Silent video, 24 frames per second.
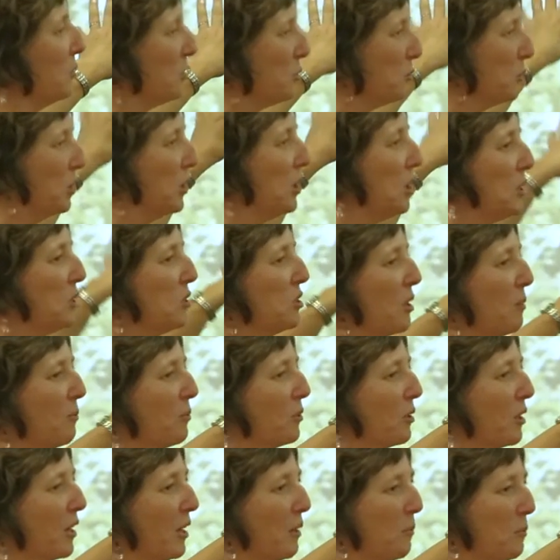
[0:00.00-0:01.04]
which would kill some
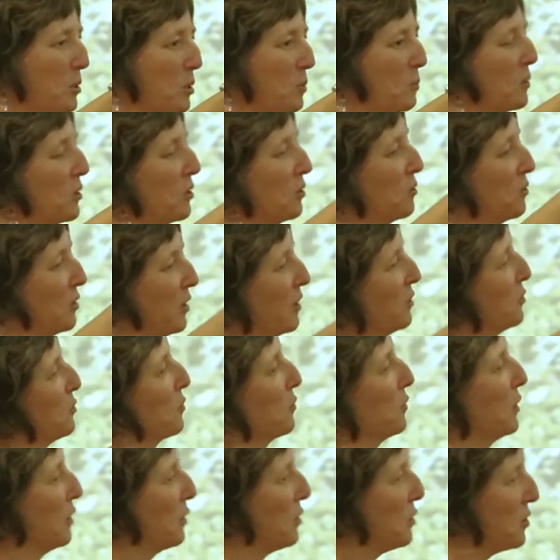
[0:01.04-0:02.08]
crops, but the
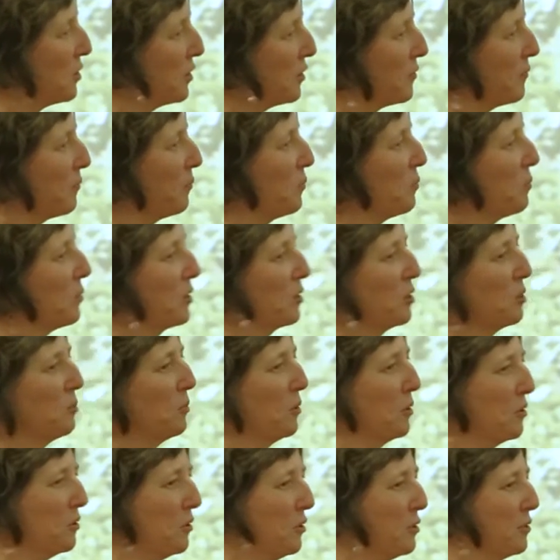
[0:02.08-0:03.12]
cilantro likes it, brings
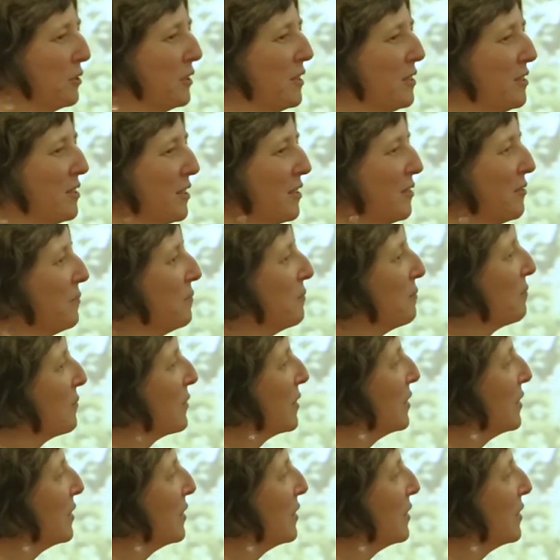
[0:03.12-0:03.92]
more nutrients in